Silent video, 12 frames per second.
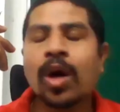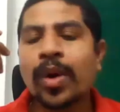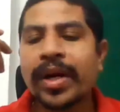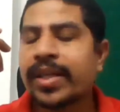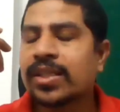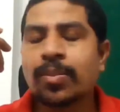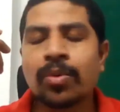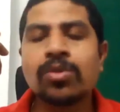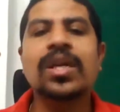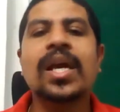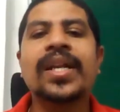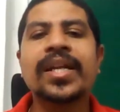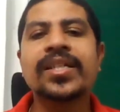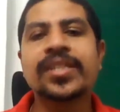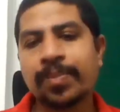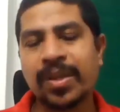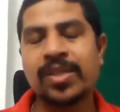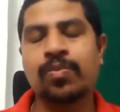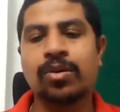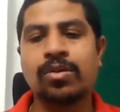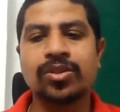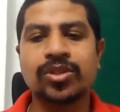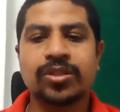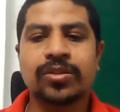what way it is? Suppose I need step
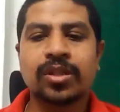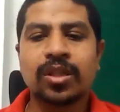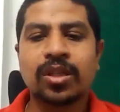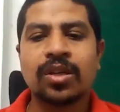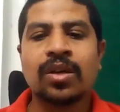response.